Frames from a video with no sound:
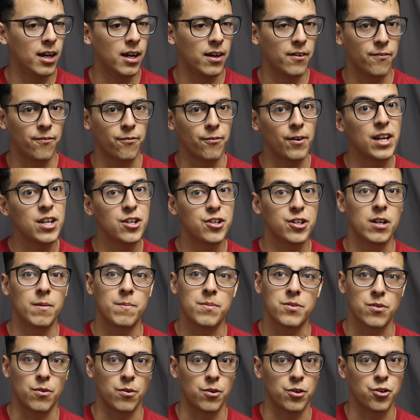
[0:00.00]

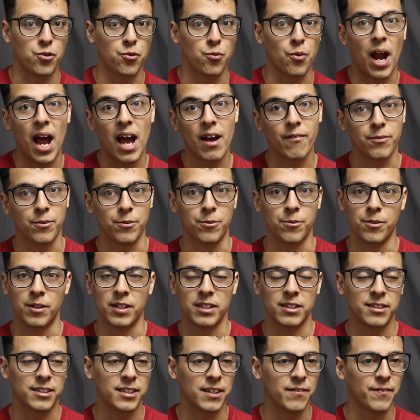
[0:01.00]
friendships or travel
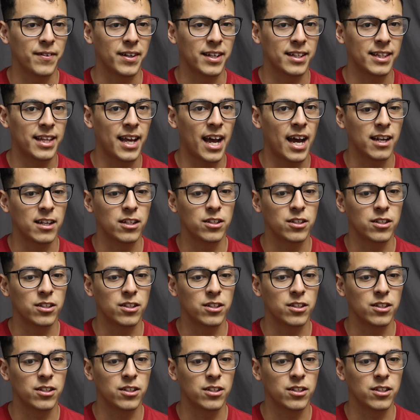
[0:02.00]
and stuff like that.